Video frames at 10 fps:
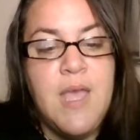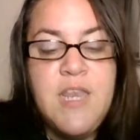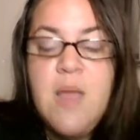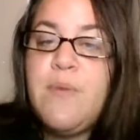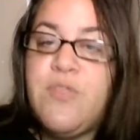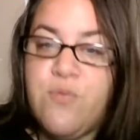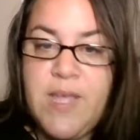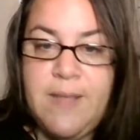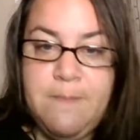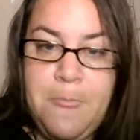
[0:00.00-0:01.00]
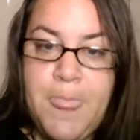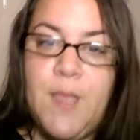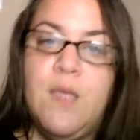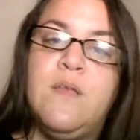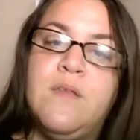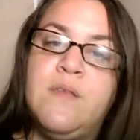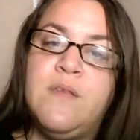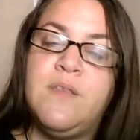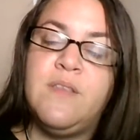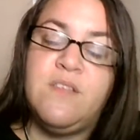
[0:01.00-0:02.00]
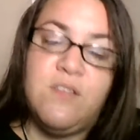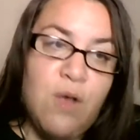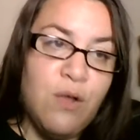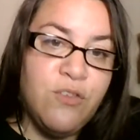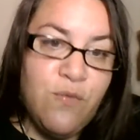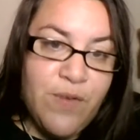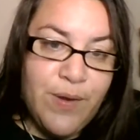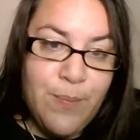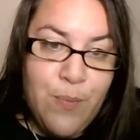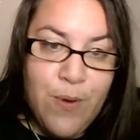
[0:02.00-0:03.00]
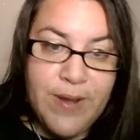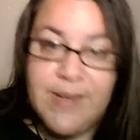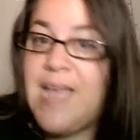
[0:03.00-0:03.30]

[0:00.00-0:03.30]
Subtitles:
Number 3. This is also very important.